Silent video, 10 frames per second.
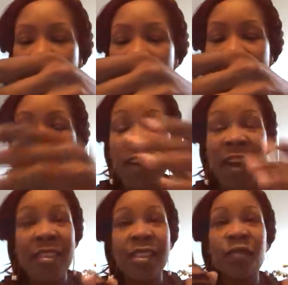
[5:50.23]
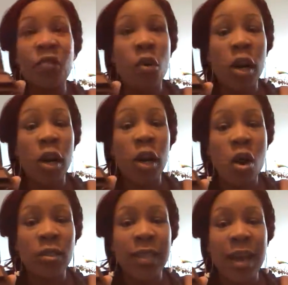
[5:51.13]
And I've had this for a
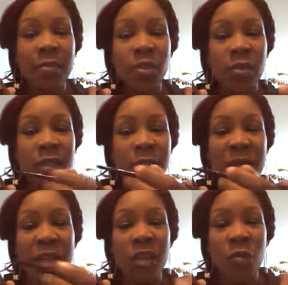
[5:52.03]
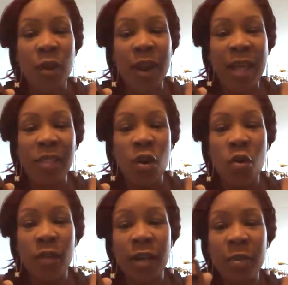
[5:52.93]
long time, so it's beginning to wear, it has a
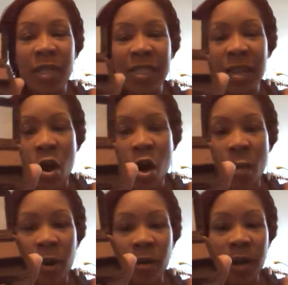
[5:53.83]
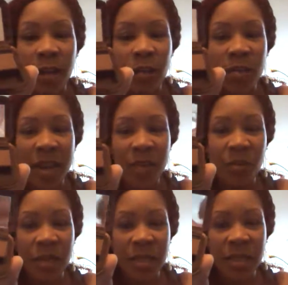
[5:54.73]
hole in it. But it's an auburn color. You can't
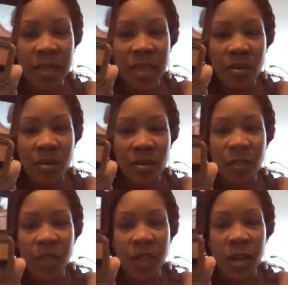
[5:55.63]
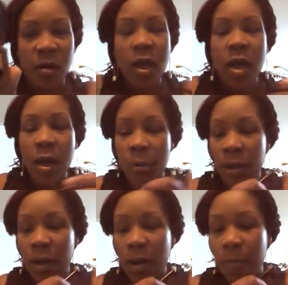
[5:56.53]
really see it on this video.
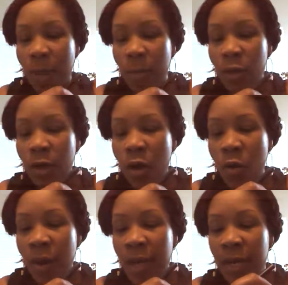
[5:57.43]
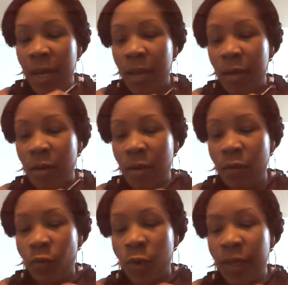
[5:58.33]
But I'm going to go in and
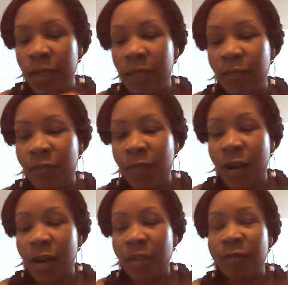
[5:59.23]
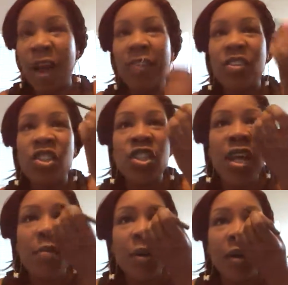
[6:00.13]
really define the
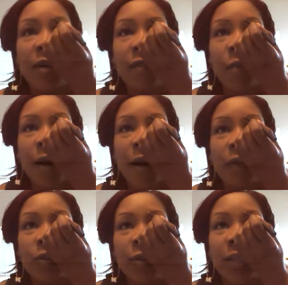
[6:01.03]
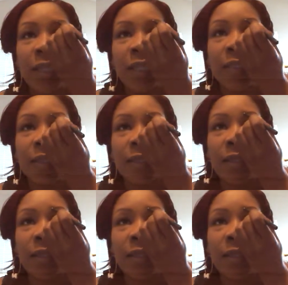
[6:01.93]
shape of the brows with this.